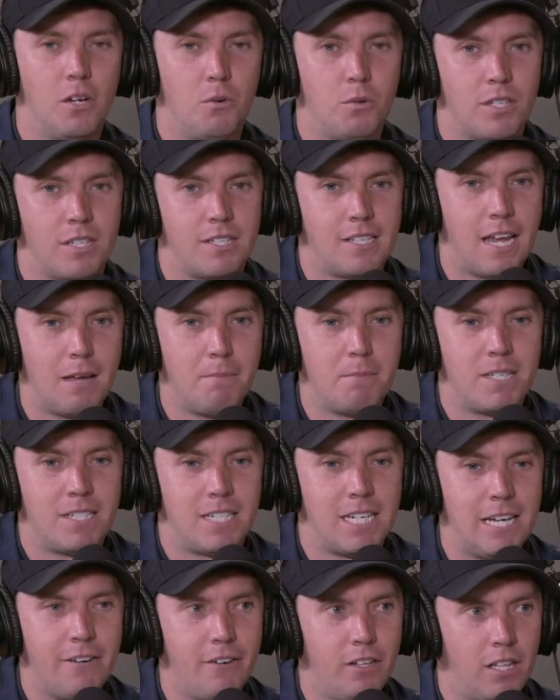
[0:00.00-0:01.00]
was the same
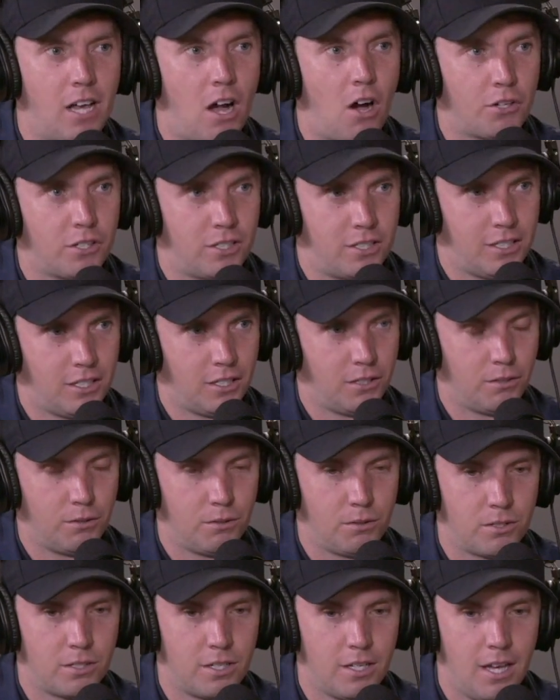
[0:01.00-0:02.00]
material that Odyssey
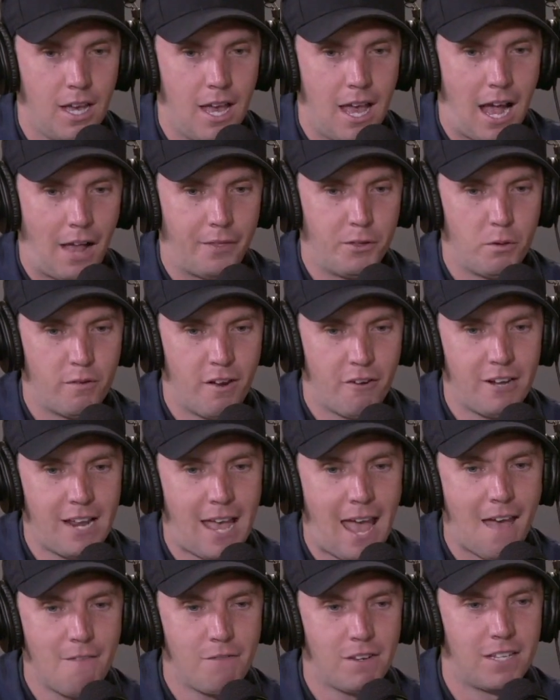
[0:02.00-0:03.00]
used, and they were very
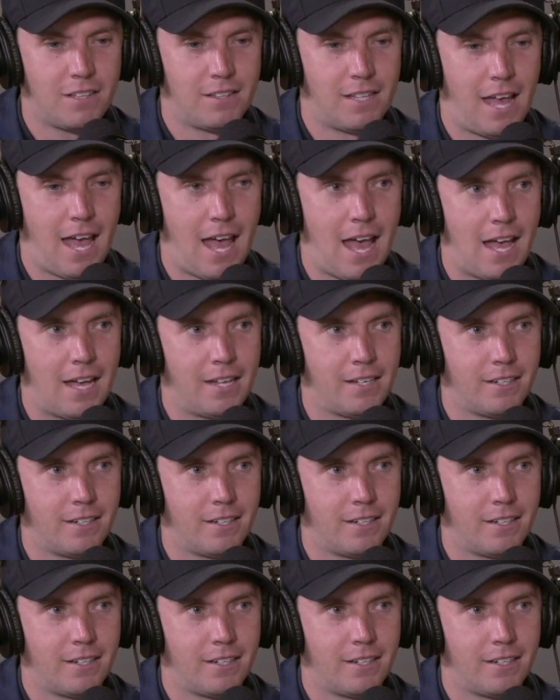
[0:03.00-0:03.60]
heavy in the head.